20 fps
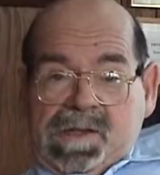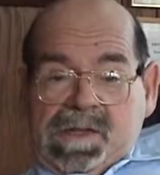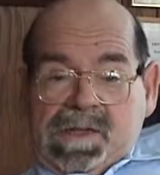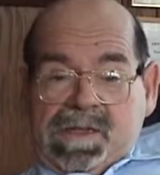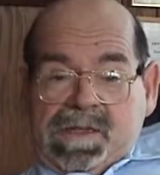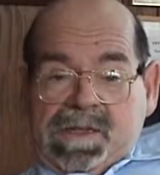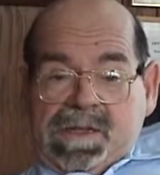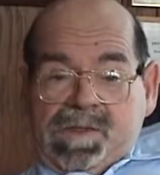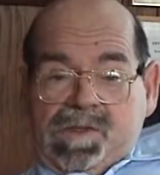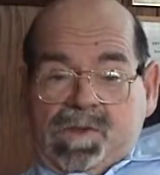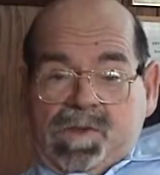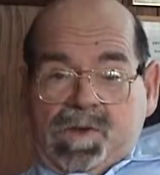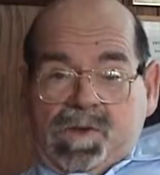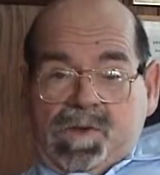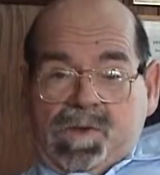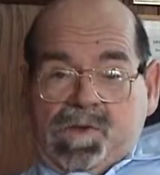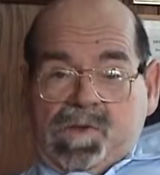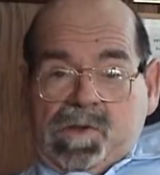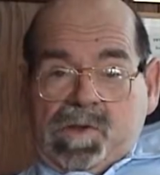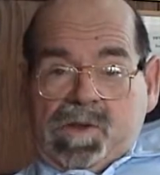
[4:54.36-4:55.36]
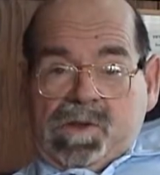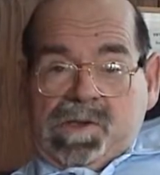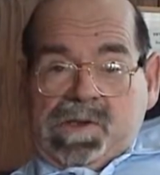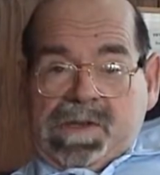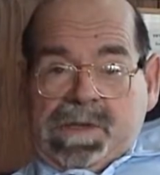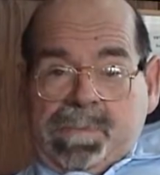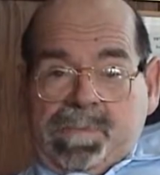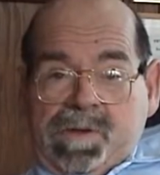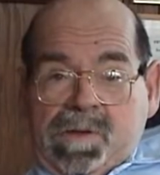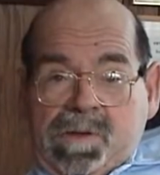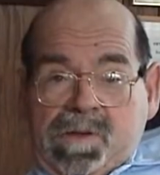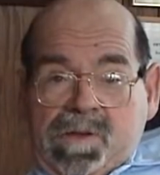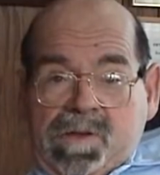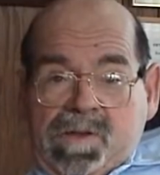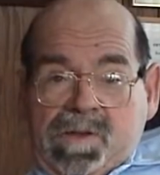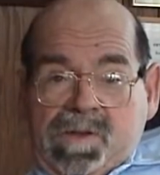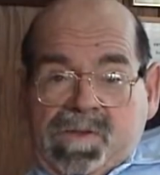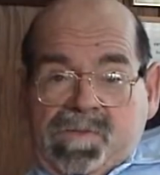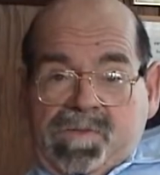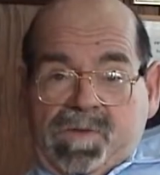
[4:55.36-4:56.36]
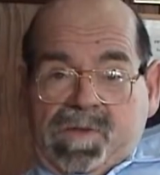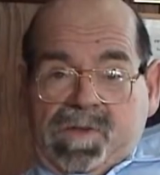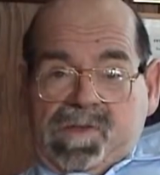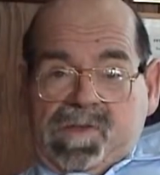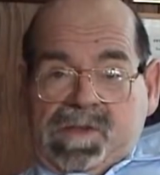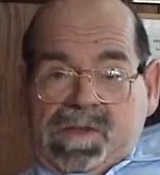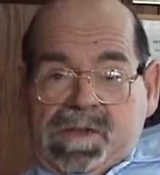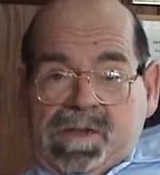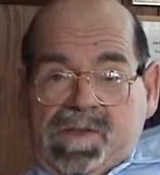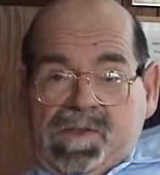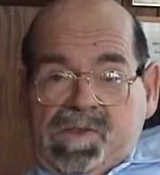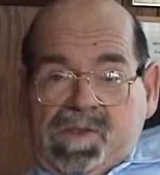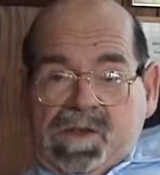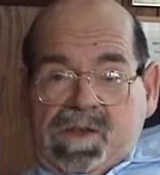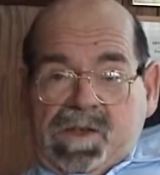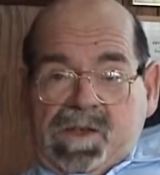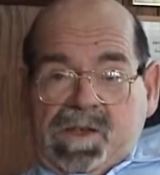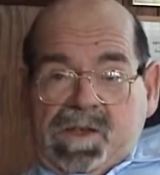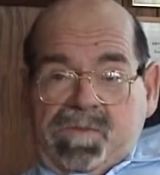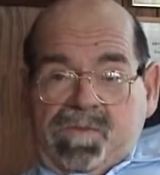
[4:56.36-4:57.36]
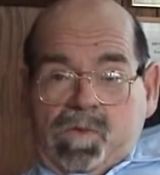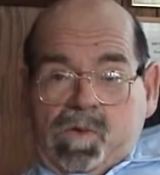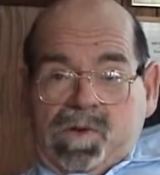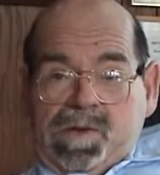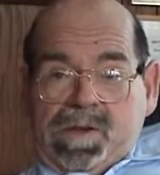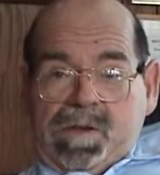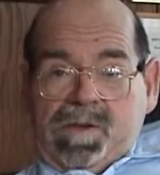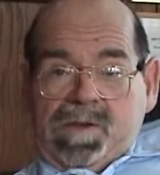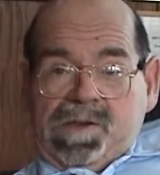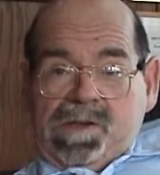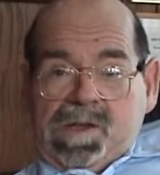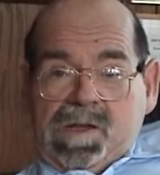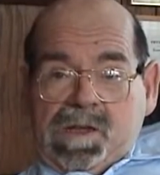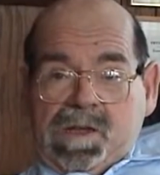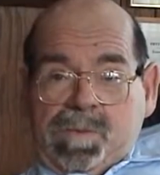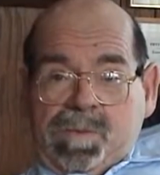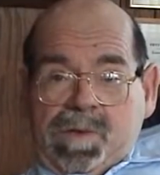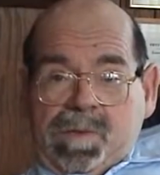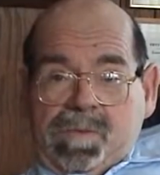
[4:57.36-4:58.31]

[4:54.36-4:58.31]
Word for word: And that's Good News on Tap for the second Sunday of Ordinary Time.